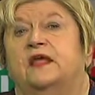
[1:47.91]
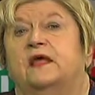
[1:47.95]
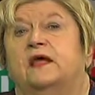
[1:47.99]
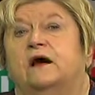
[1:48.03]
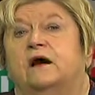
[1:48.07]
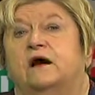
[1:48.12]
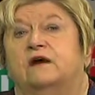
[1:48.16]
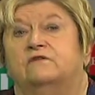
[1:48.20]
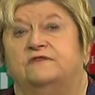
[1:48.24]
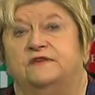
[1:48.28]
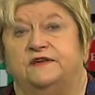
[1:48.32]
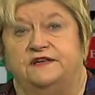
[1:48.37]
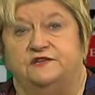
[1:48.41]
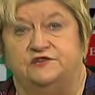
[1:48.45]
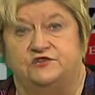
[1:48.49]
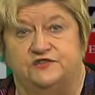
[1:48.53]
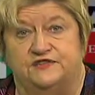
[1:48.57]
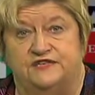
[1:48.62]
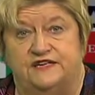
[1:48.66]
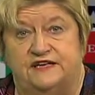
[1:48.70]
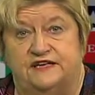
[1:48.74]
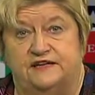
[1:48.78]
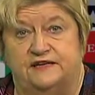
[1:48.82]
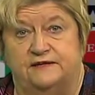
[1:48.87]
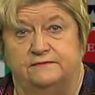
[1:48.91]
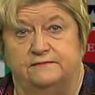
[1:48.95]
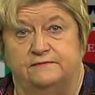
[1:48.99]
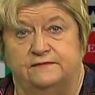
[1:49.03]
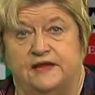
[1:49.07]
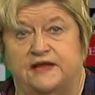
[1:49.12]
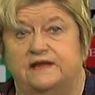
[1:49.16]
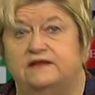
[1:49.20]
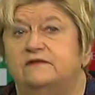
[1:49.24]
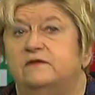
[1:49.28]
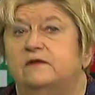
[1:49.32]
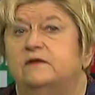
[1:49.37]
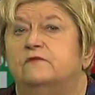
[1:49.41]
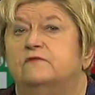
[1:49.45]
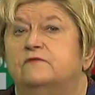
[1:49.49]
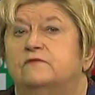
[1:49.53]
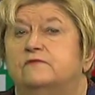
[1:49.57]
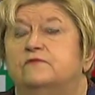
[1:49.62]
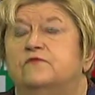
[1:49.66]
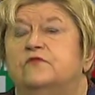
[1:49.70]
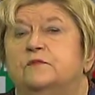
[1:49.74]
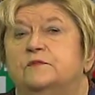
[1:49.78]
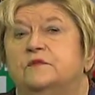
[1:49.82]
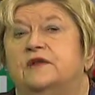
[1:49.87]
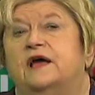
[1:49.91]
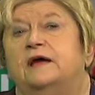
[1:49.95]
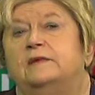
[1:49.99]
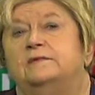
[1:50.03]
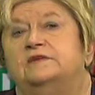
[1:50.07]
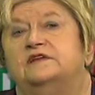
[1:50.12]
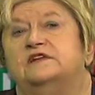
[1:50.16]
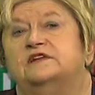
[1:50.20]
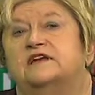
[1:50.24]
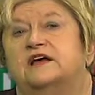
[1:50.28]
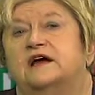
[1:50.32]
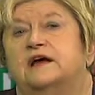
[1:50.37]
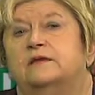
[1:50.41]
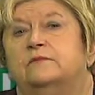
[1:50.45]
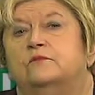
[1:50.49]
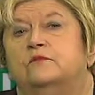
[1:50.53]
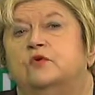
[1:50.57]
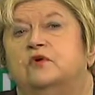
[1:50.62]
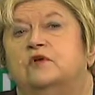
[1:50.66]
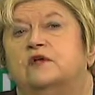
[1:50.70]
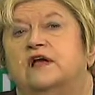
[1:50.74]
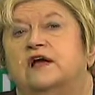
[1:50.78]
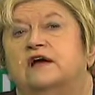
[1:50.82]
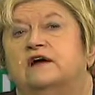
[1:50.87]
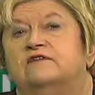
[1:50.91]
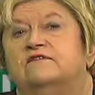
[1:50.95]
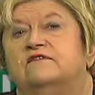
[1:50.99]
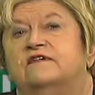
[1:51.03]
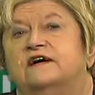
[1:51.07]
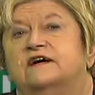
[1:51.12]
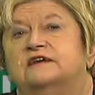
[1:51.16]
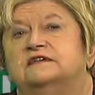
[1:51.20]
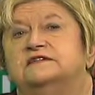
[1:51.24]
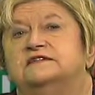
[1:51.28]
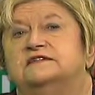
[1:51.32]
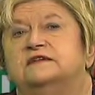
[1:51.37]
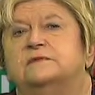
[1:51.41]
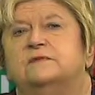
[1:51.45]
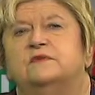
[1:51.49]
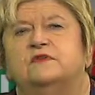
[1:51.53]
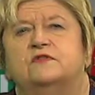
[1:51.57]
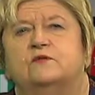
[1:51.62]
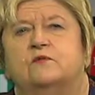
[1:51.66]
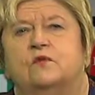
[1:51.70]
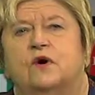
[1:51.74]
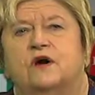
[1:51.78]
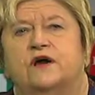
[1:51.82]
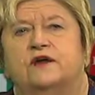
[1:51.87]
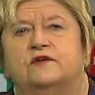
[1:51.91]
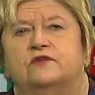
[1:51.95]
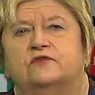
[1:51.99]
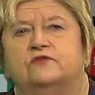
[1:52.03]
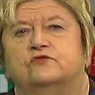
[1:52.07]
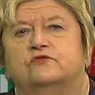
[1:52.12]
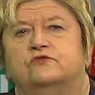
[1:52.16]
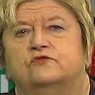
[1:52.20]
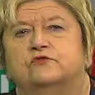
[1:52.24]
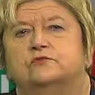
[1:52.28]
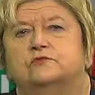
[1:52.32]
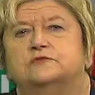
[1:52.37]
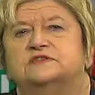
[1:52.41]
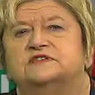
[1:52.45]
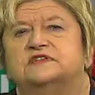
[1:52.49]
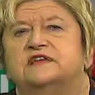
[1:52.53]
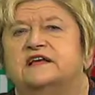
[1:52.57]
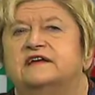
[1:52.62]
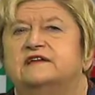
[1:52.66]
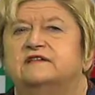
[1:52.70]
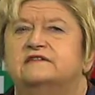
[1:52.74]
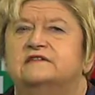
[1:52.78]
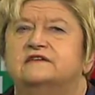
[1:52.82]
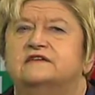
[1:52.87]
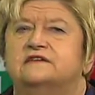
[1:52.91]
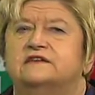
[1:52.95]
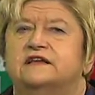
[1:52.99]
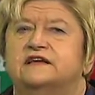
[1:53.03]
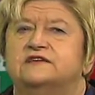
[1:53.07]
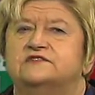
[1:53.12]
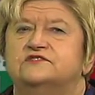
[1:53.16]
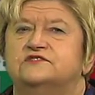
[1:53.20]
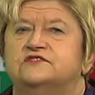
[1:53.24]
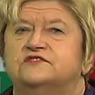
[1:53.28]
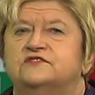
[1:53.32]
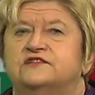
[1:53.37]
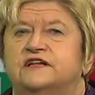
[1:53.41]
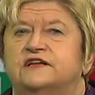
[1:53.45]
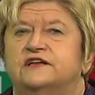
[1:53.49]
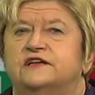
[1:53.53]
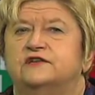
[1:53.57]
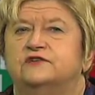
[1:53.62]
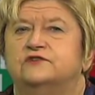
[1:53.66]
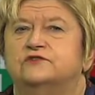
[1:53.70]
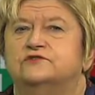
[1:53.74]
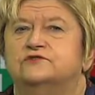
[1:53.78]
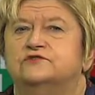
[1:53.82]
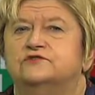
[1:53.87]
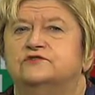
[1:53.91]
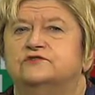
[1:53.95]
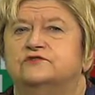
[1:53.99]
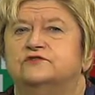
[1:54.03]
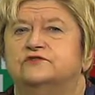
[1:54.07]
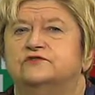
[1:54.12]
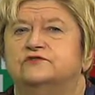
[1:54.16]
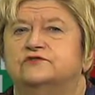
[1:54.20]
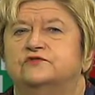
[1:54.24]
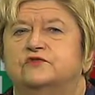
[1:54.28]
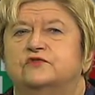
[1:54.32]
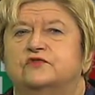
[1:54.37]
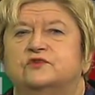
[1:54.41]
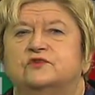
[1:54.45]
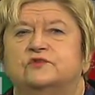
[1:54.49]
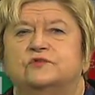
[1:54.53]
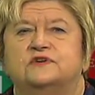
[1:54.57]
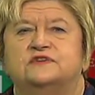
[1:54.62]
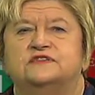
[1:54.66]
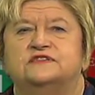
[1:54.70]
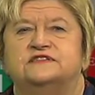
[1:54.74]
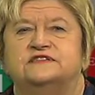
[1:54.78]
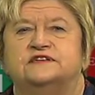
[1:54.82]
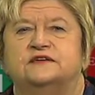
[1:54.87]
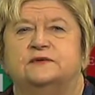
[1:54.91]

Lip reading: of each city. And from time to time, we'll have on some of the wider groups like the legislators or Northwest